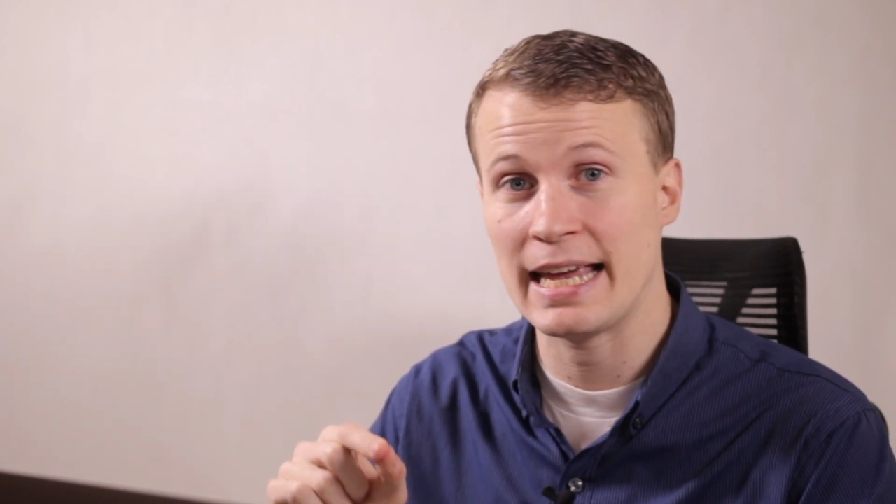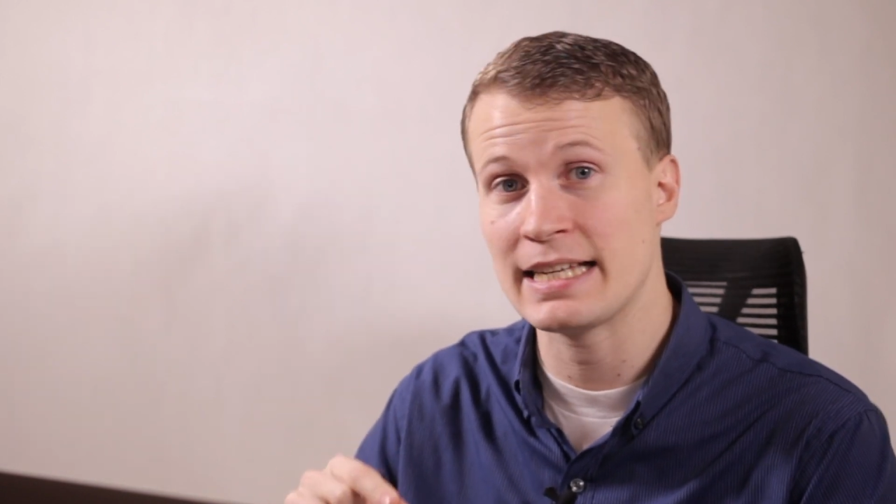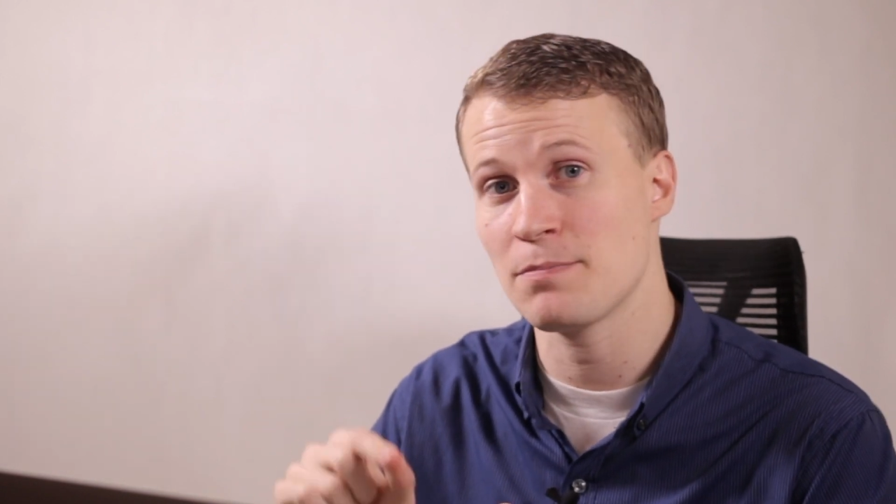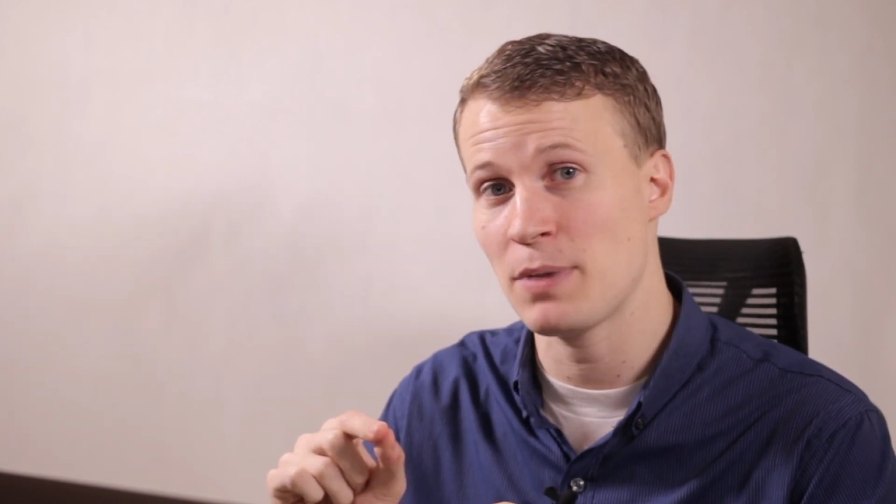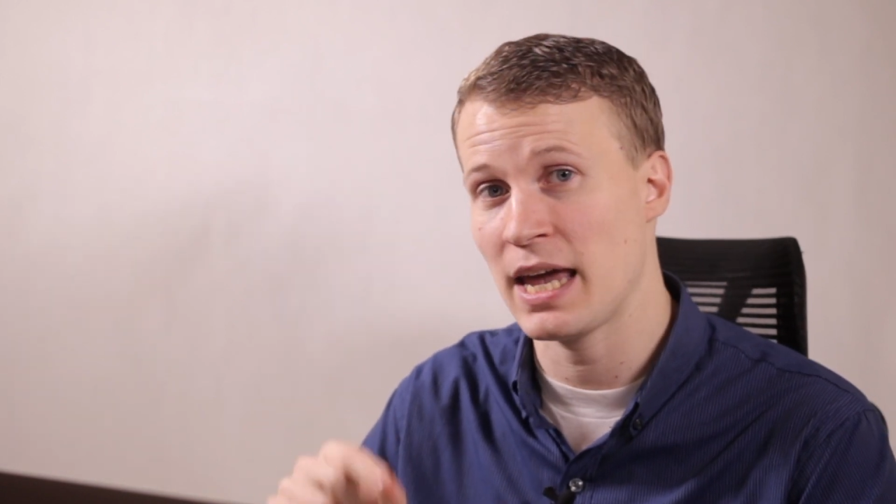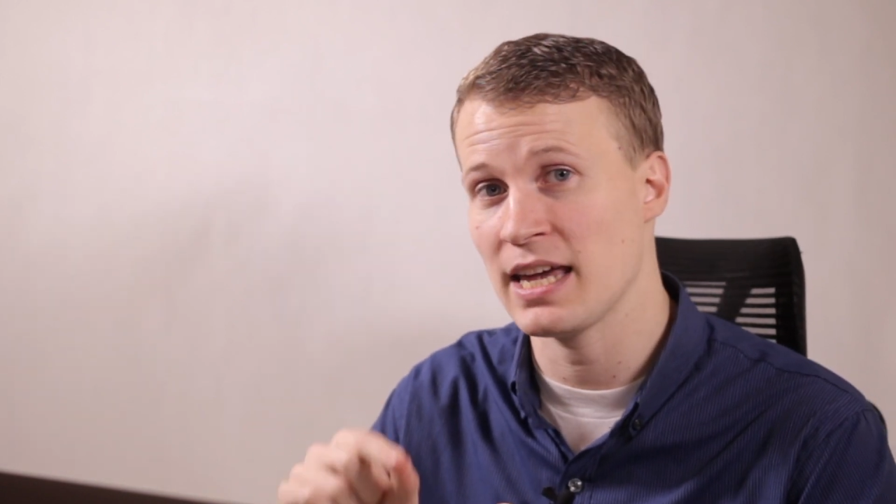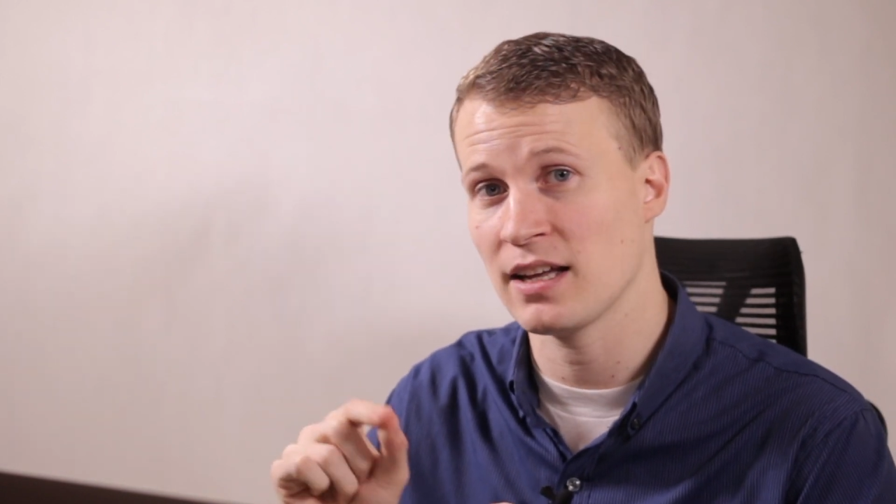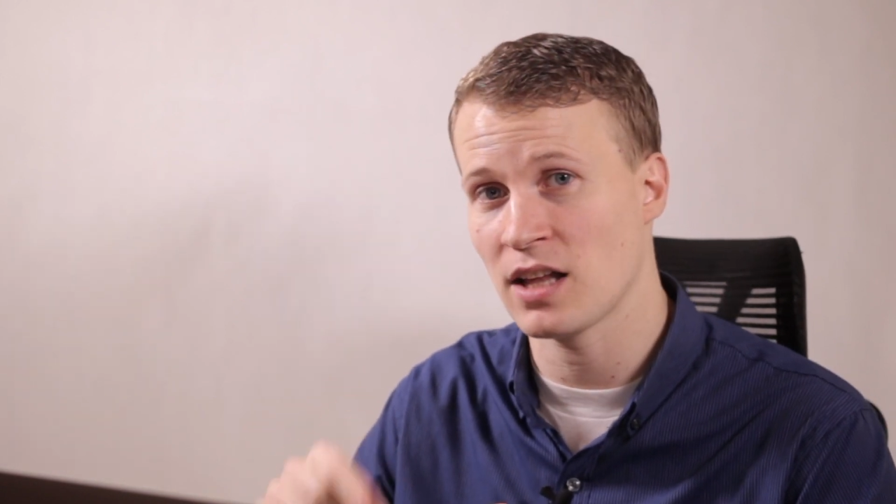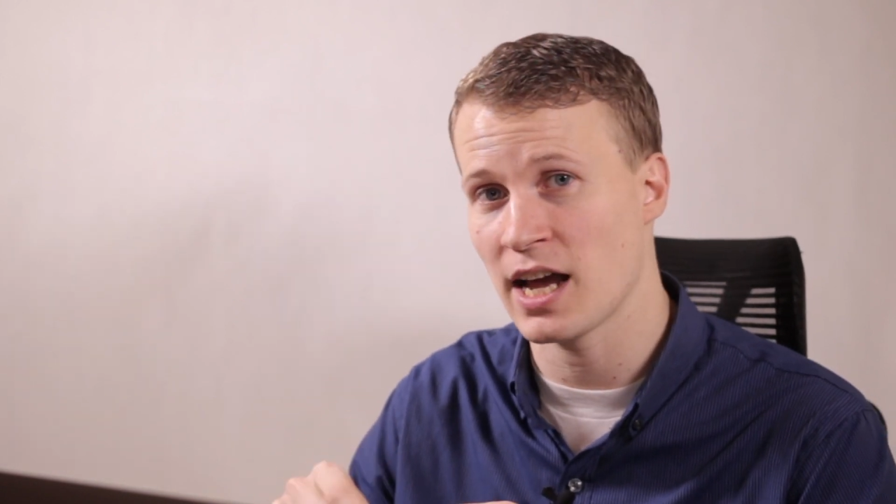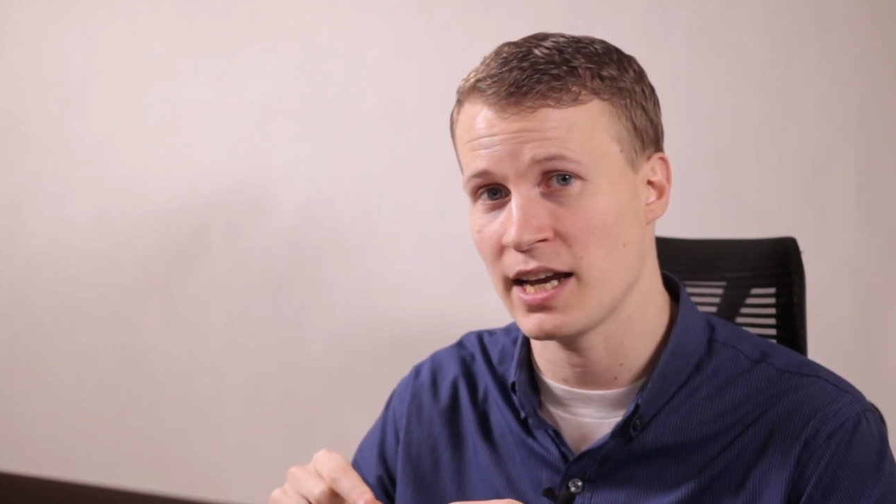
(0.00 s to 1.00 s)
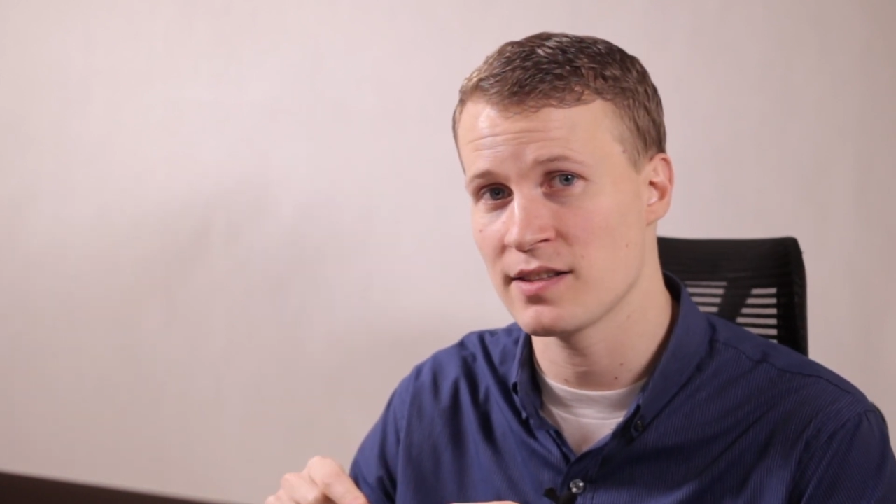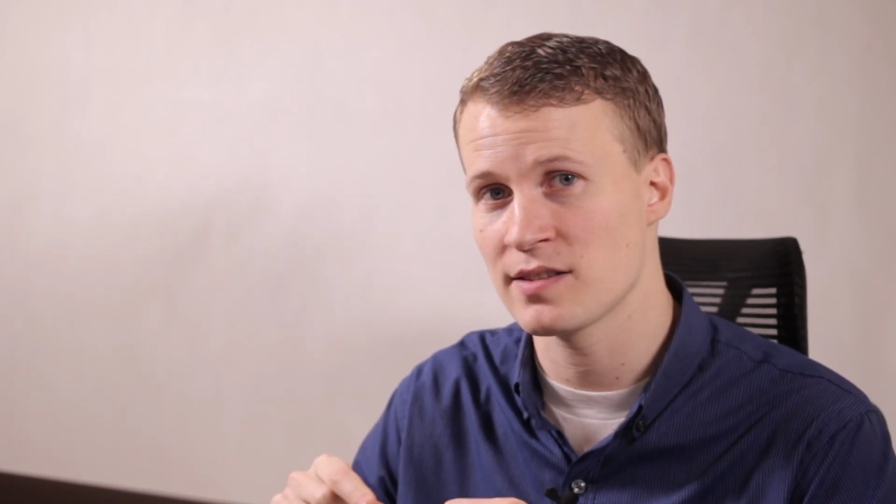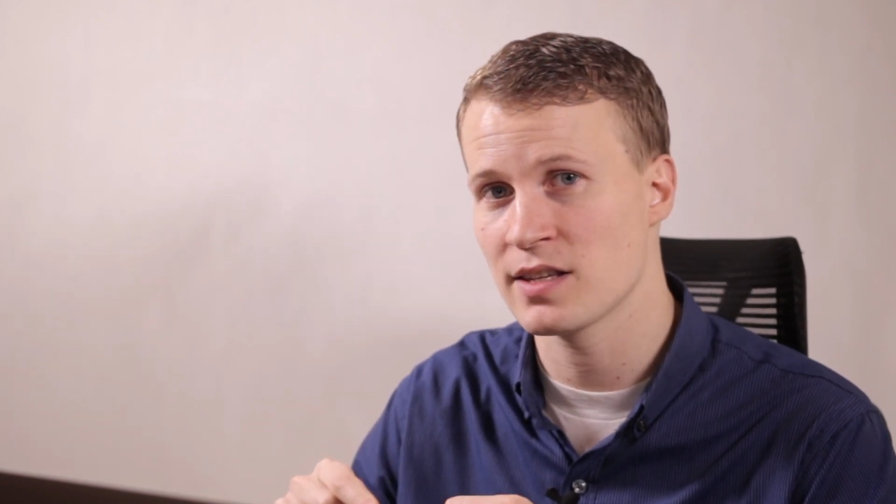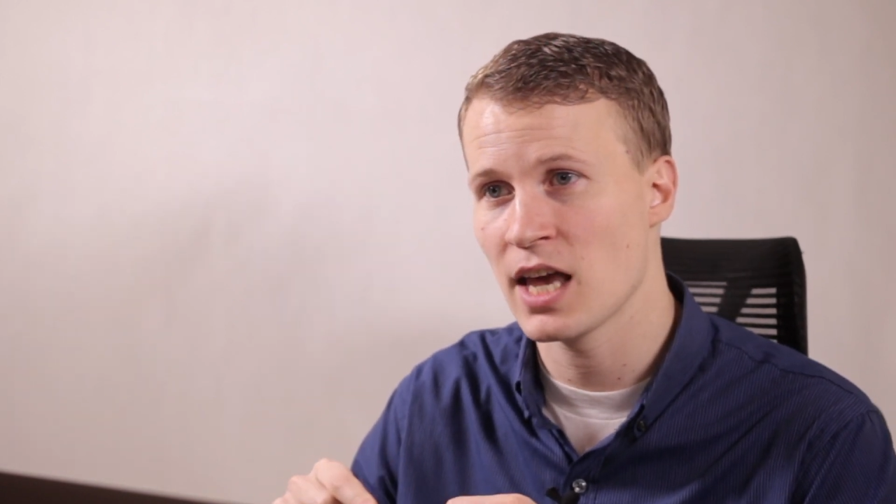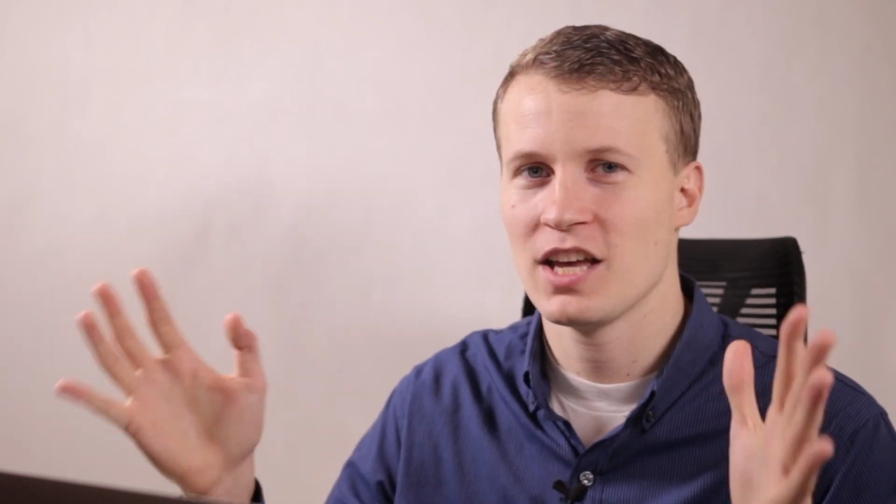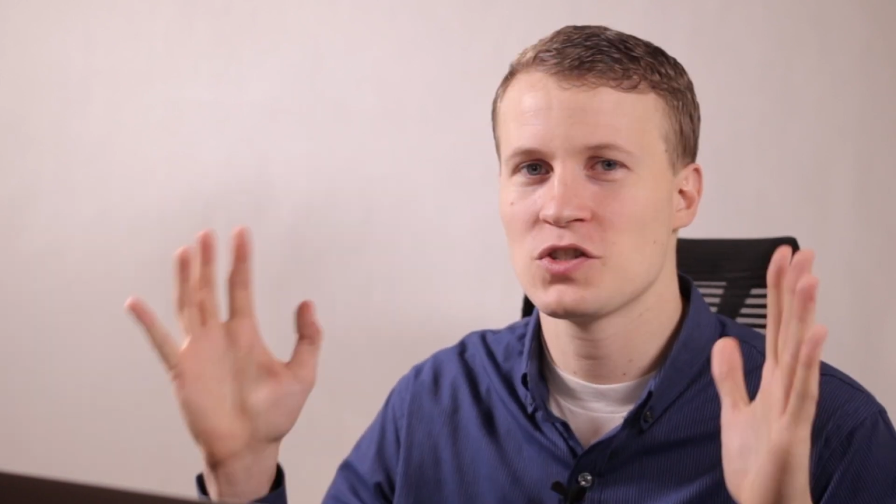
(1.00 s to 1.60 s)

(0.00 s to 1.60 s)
into paying clients.